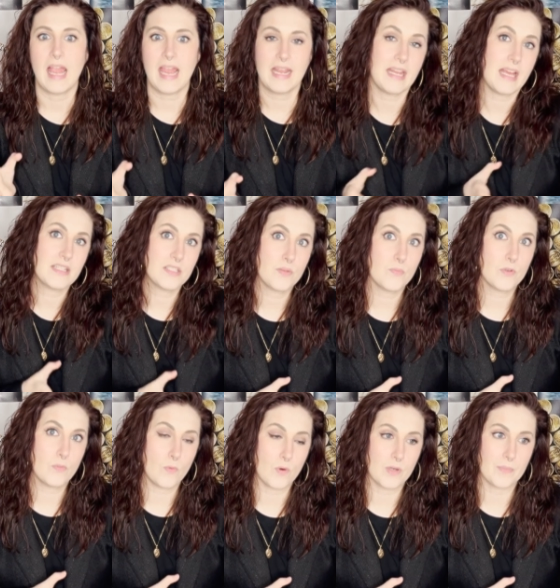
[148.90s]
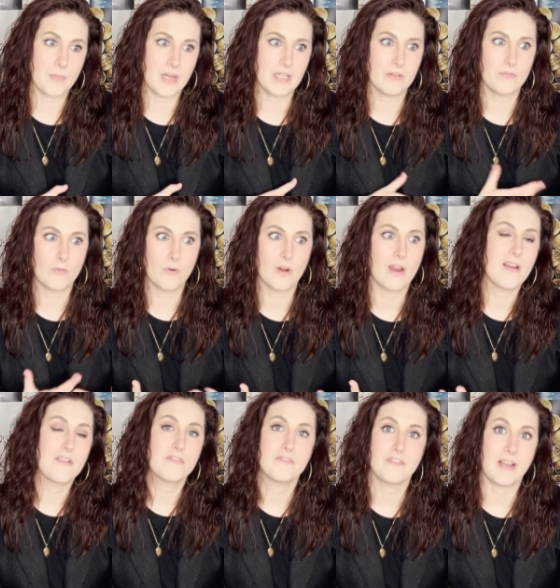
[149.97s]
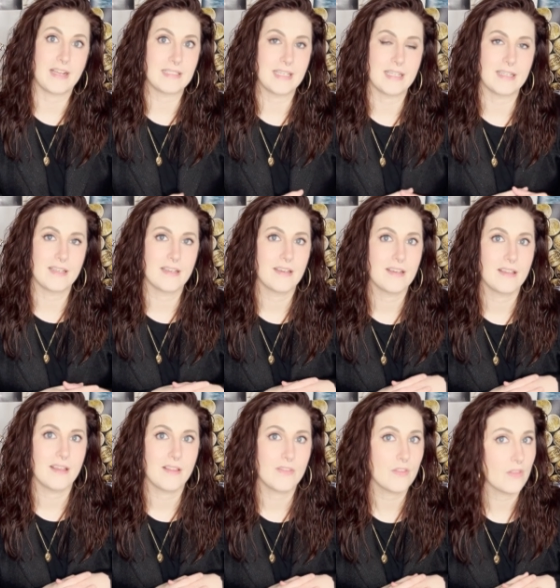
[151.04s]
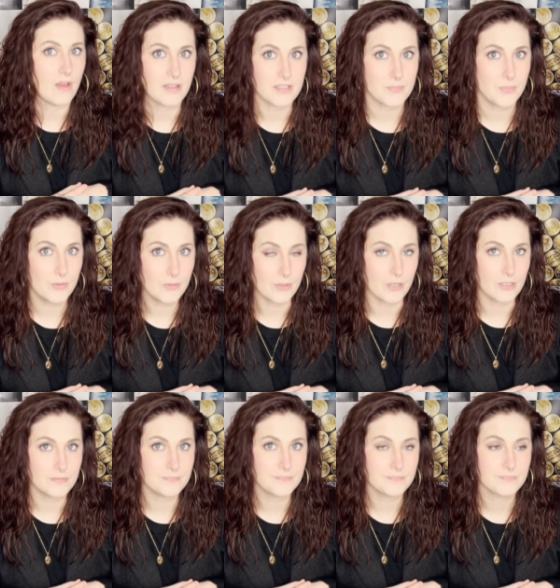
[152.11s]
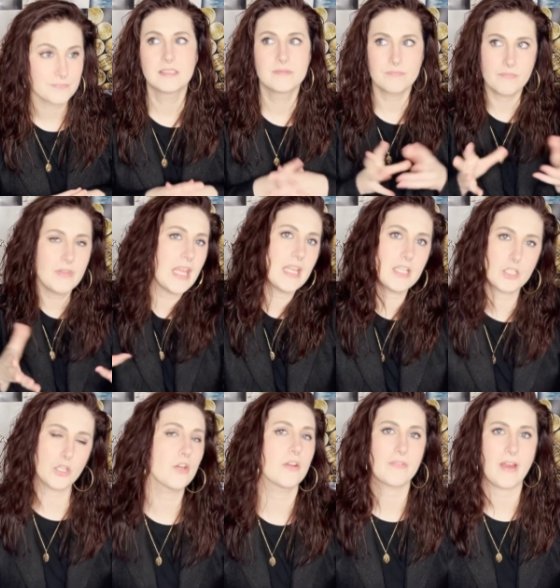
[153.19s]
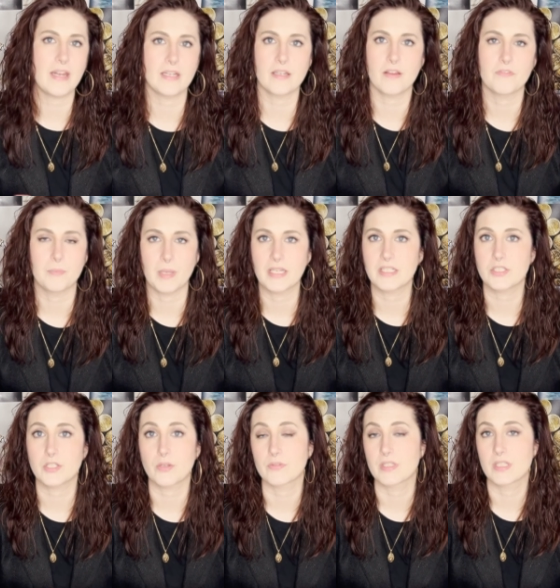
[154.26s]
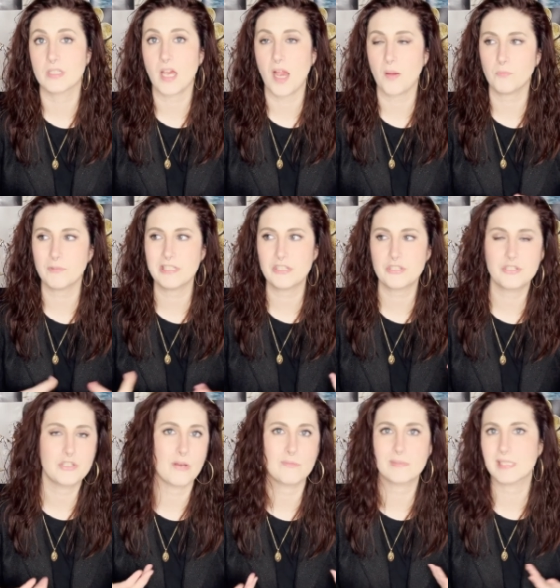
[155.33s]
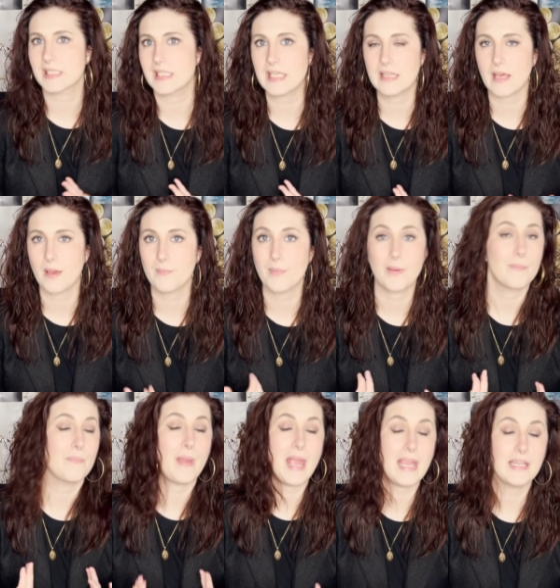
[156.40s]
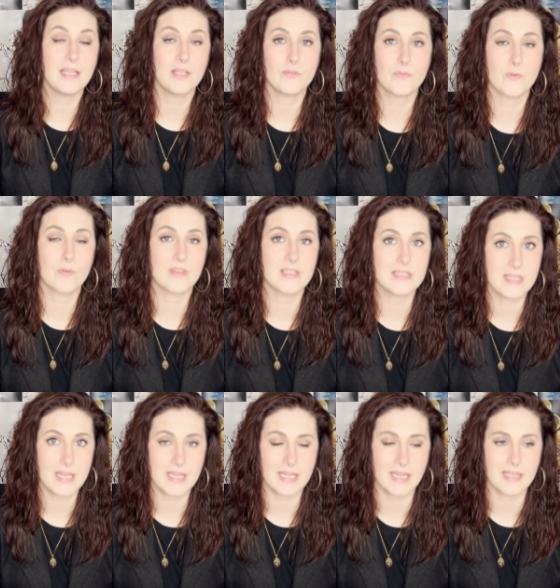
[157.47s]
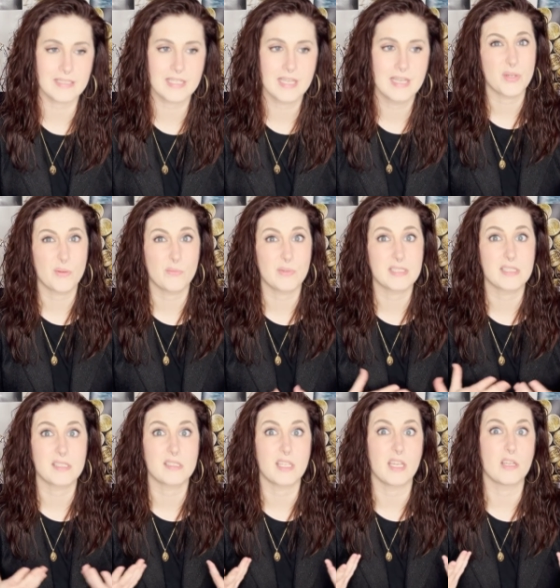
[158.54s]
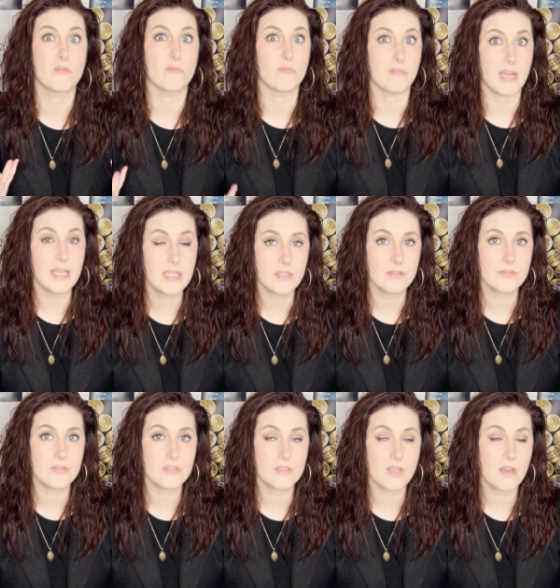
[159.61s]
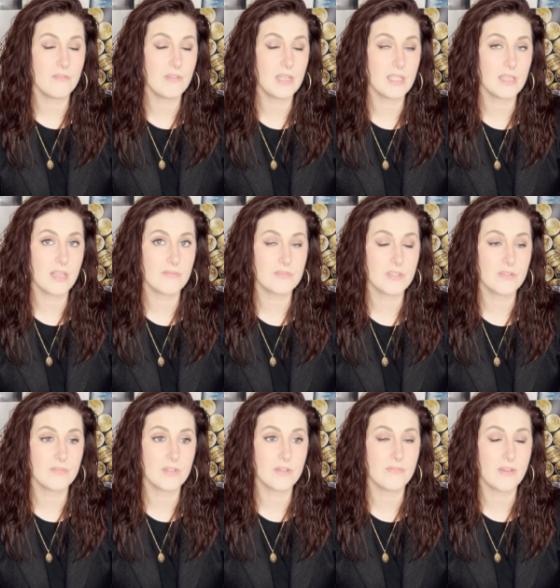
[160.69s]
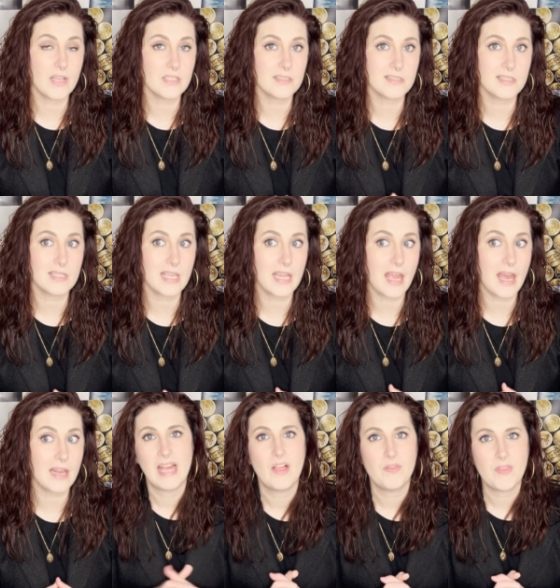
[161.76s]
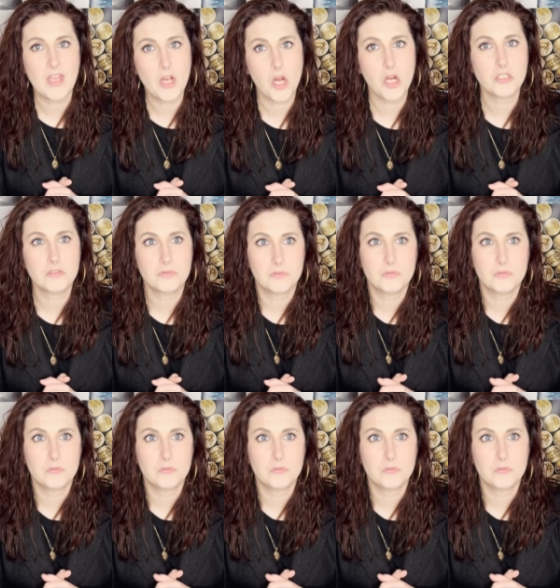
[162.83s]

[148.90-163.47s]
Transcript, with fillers: and had some reward money for finding the lost poodle. They could have had enough money to go to the top, we just don't see them paying for the ticket. So was this a great use of any leftover funds that they had? They are